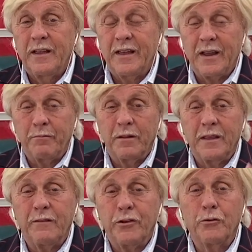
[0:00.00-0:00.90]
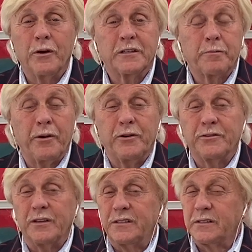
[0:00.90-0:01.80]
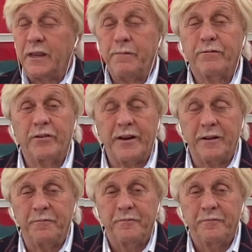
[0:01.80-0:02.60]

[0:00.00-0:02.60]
And I believe you'll experience the same freedom